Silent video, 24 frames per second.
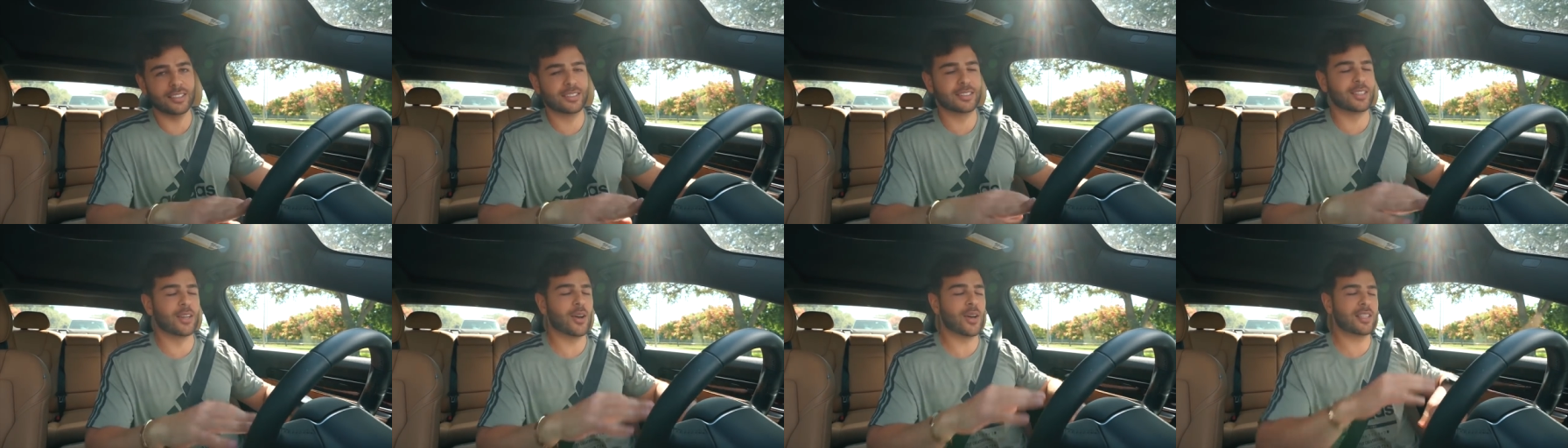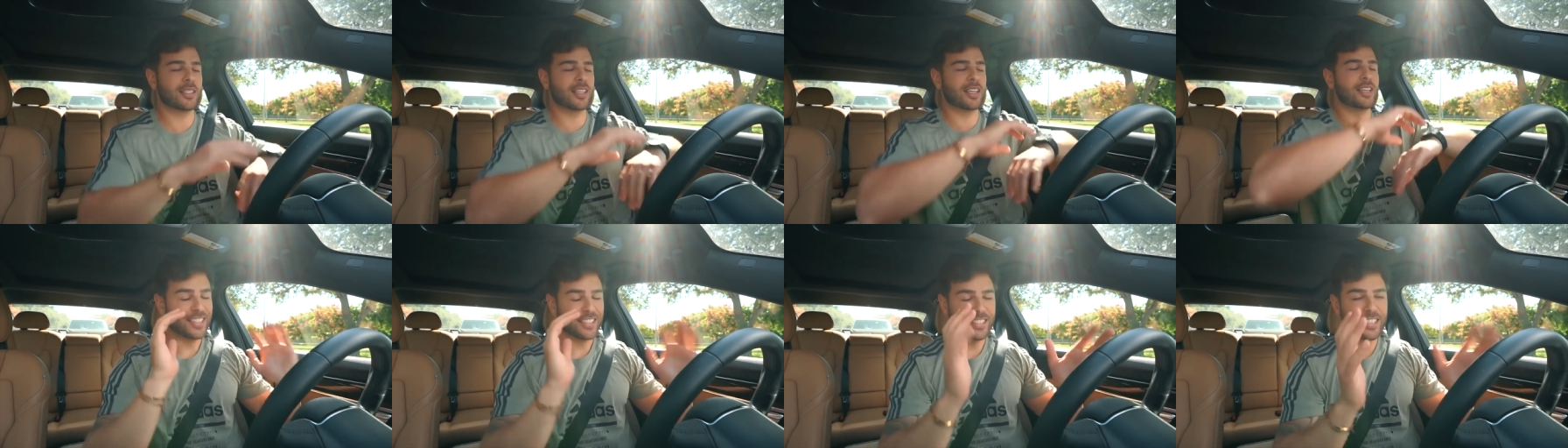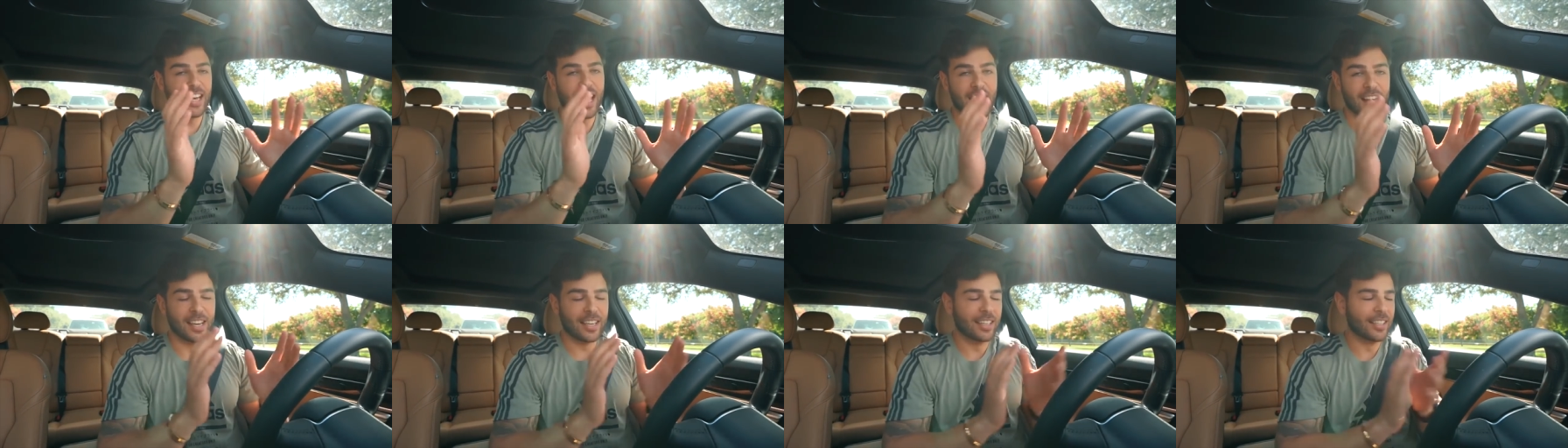So I said,
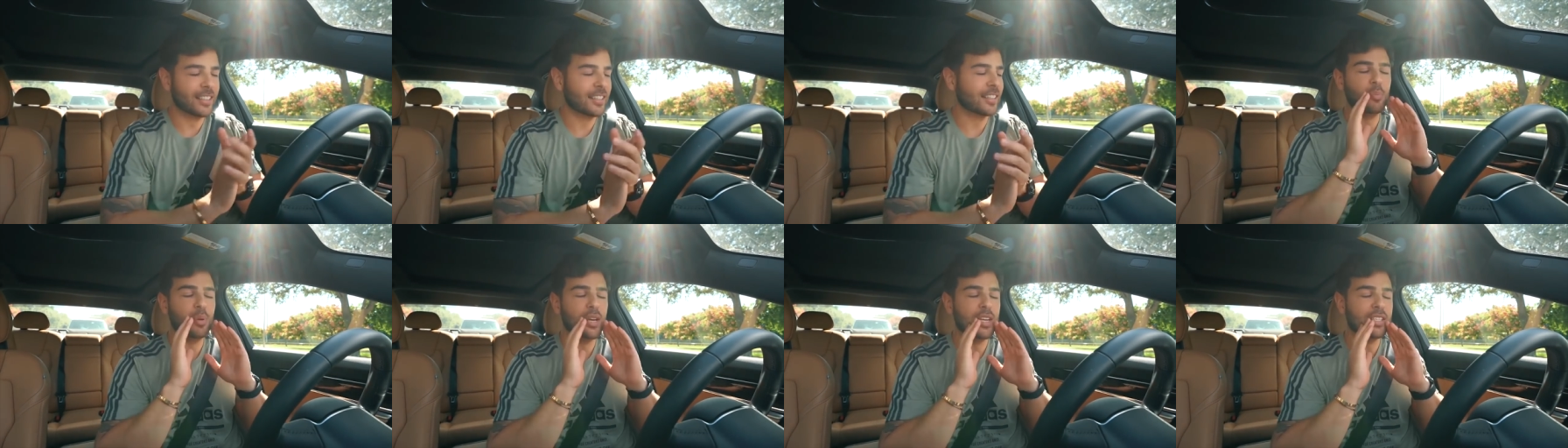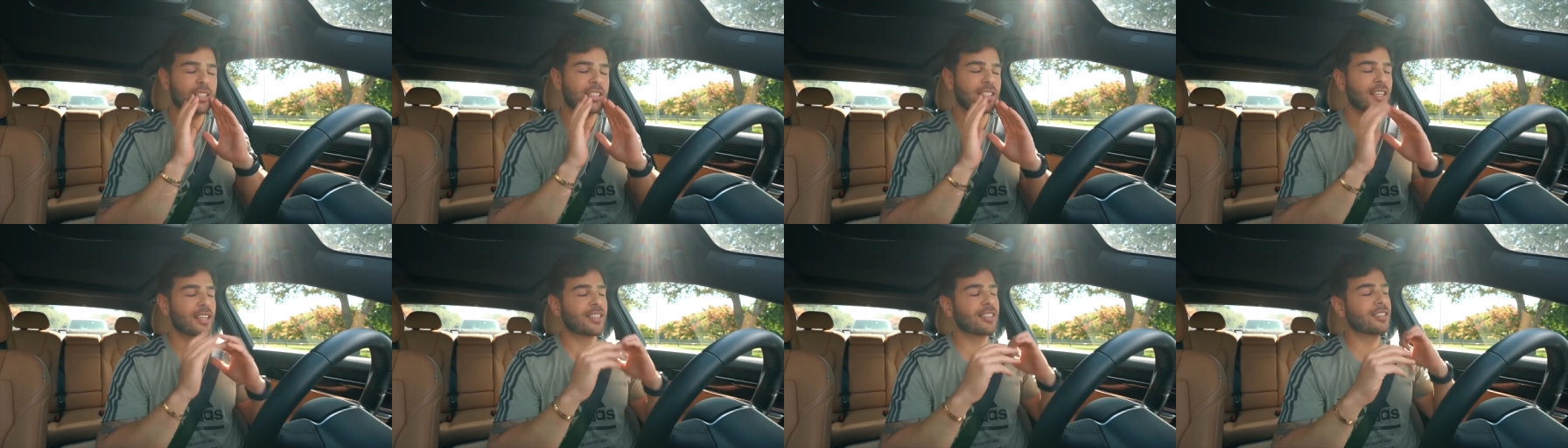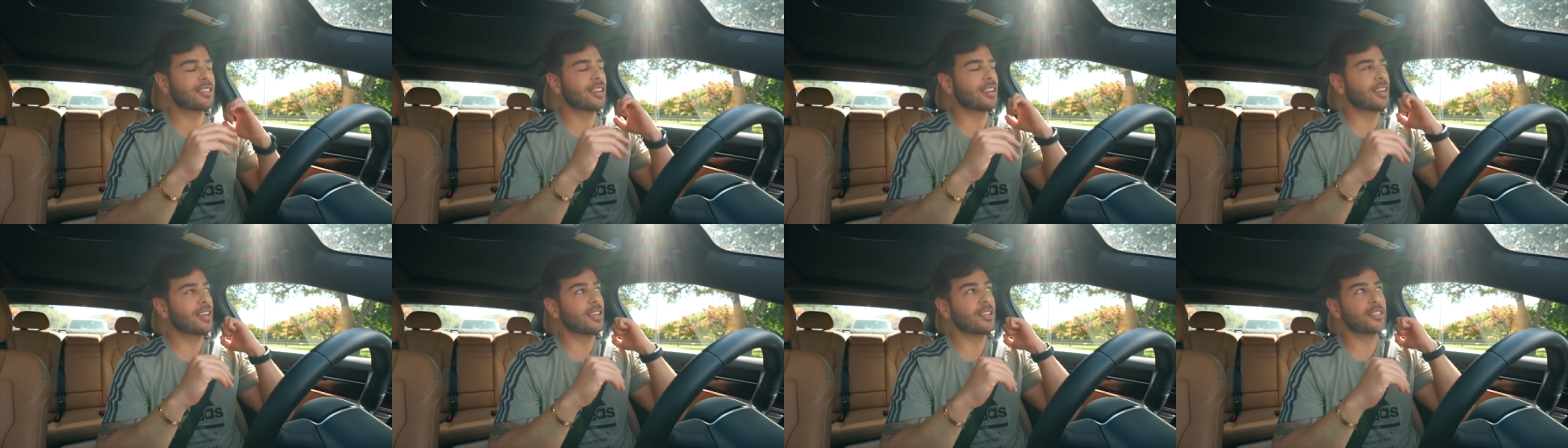"Dad,
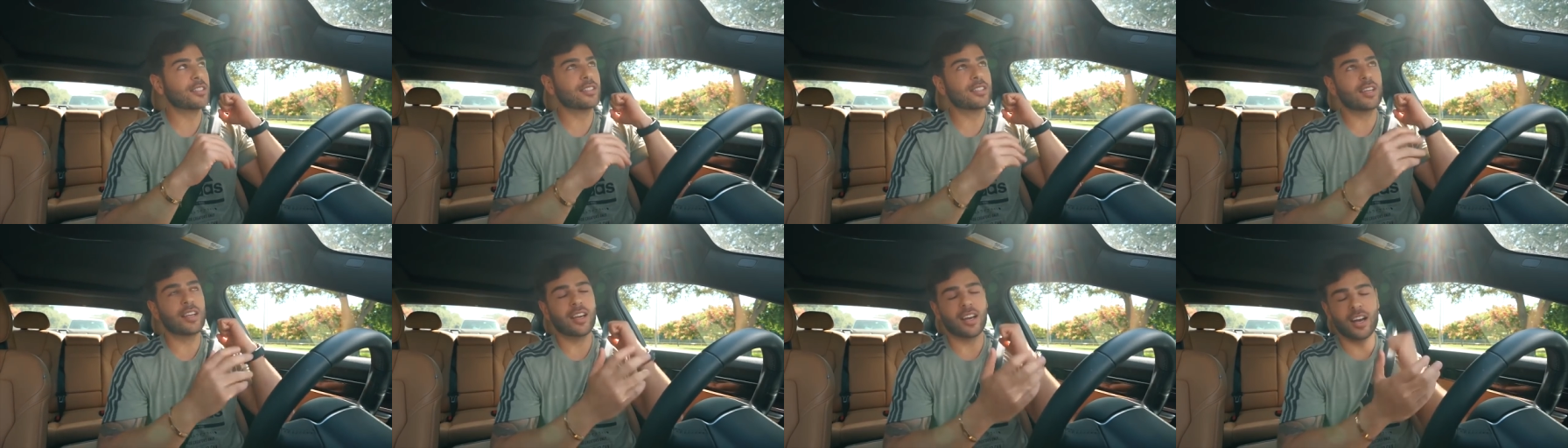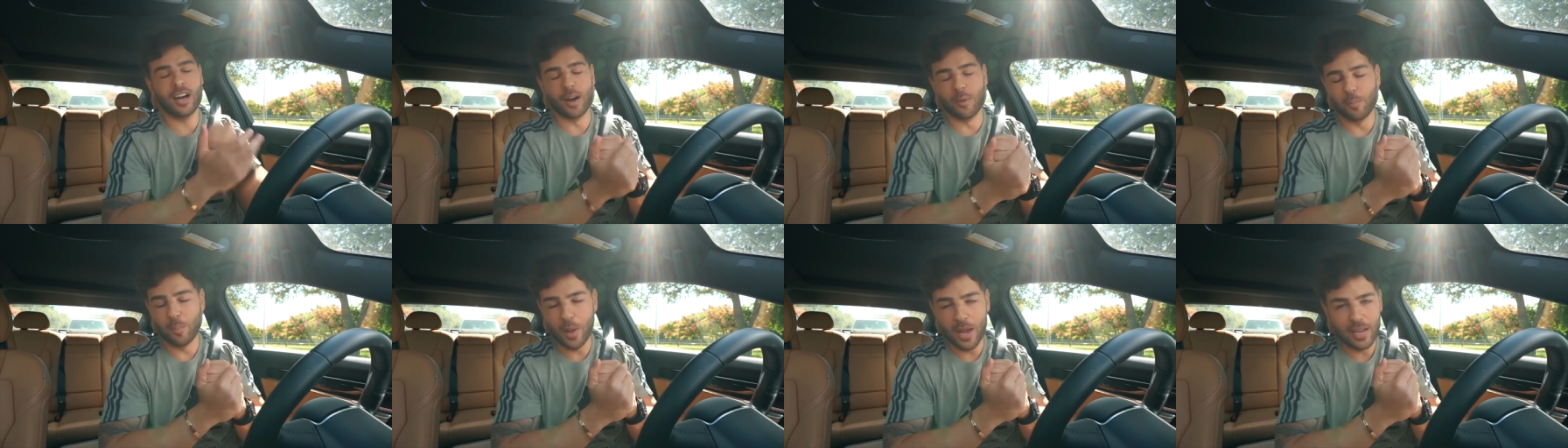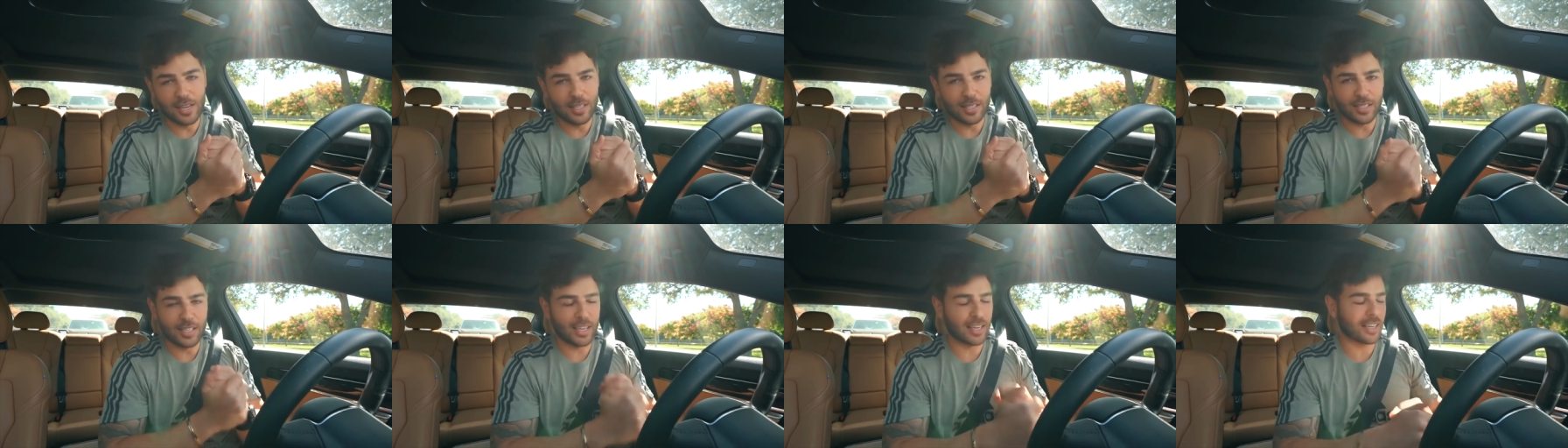business is
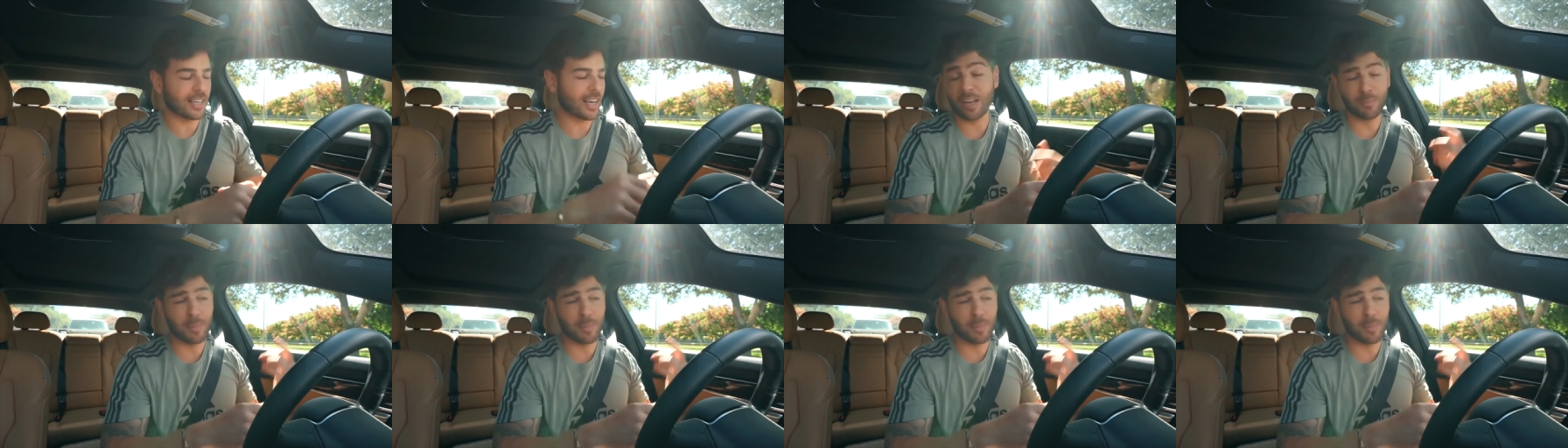amazing.